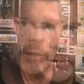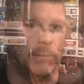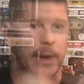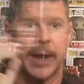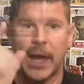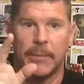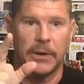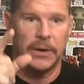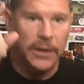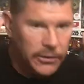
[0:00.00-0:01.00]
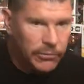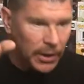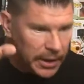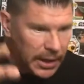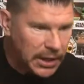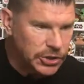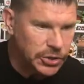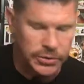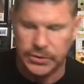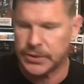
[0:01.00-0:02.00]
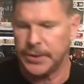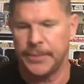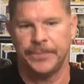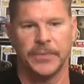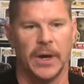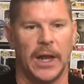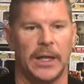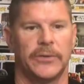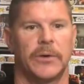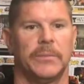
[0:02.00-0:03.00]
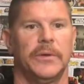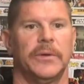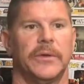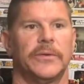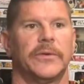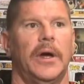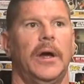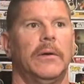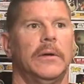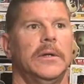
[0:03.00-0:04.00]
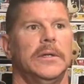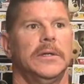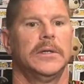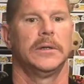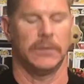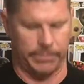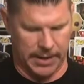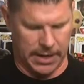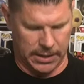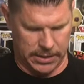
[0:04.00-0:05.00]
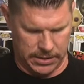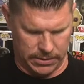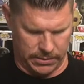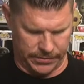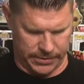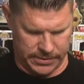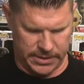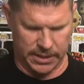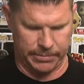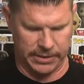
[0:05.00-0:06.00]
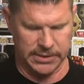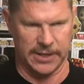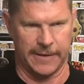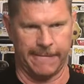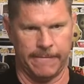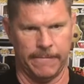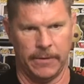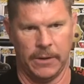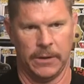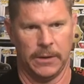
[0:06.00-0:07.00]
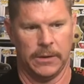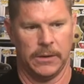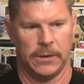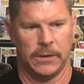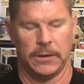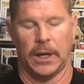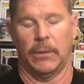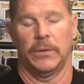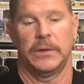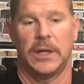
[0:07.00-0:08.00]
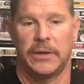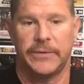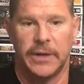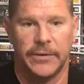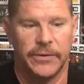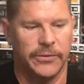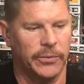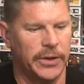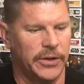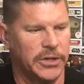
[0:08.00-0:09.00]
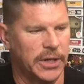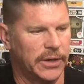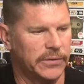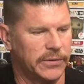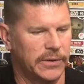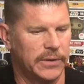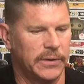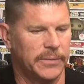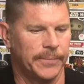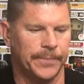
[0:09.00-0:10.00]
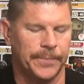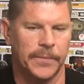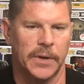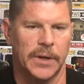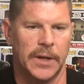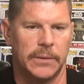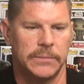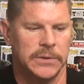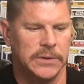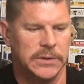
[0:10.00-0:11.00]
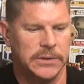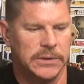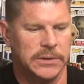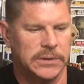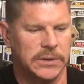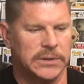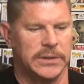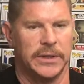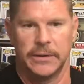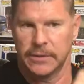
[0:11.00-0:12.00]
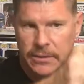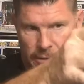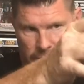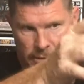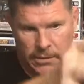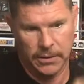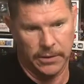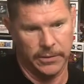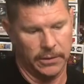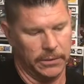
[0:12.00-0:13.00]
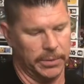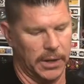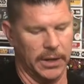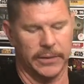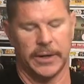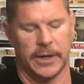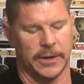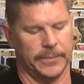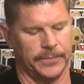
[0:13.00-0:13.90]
my camera is running out of juice. Yeah, that's where we've been doing this. So, back with the Snake Plissken. I would love to get this one in the Chase. Okay, so let's see. Got the little pog in there.